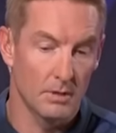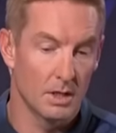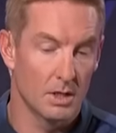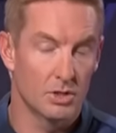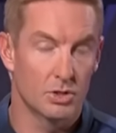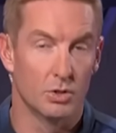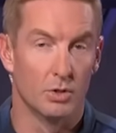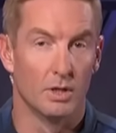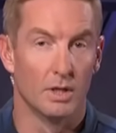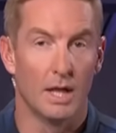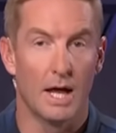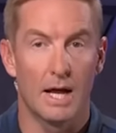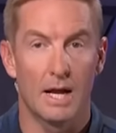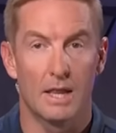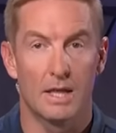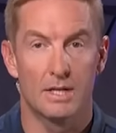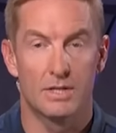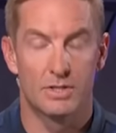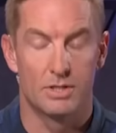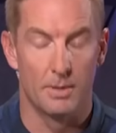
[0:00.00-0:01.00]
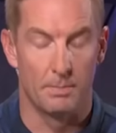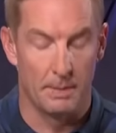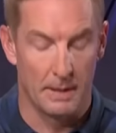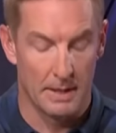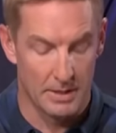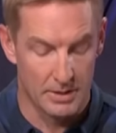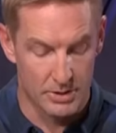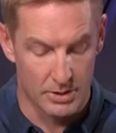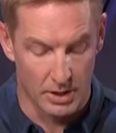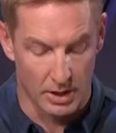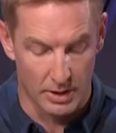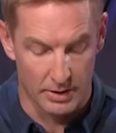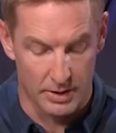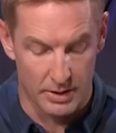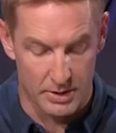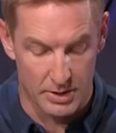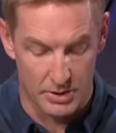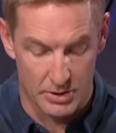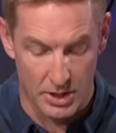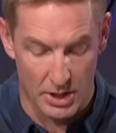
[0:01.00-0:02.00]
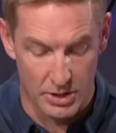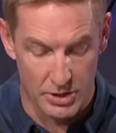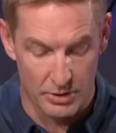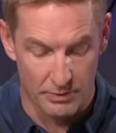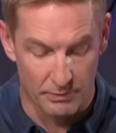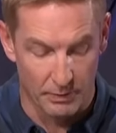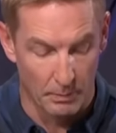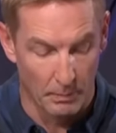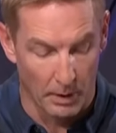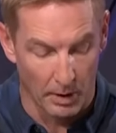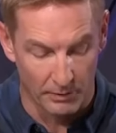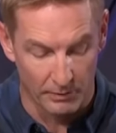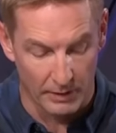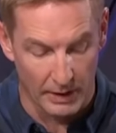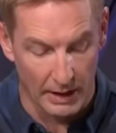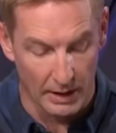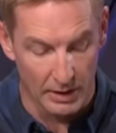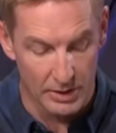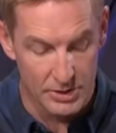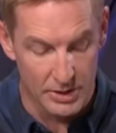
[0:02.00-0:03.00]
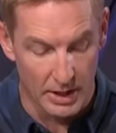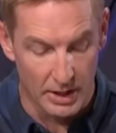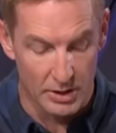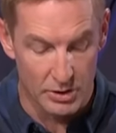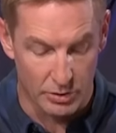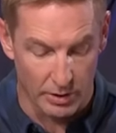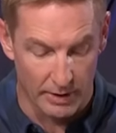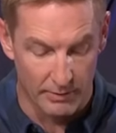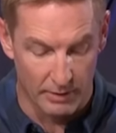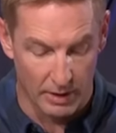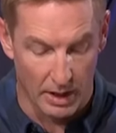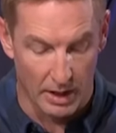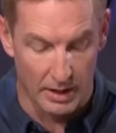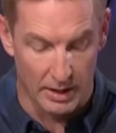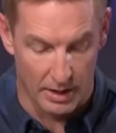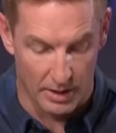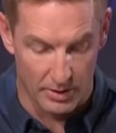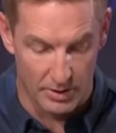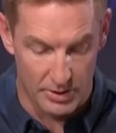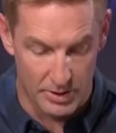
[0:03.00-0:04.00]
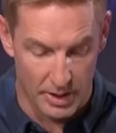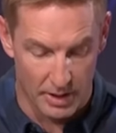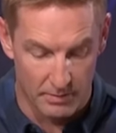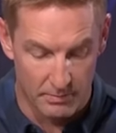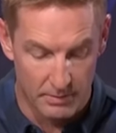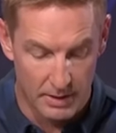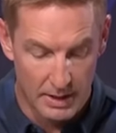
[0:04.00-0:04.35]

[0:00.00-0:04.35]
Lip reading: So a lot of this depends on the decision for Marvin Harrison and Travion Henderson.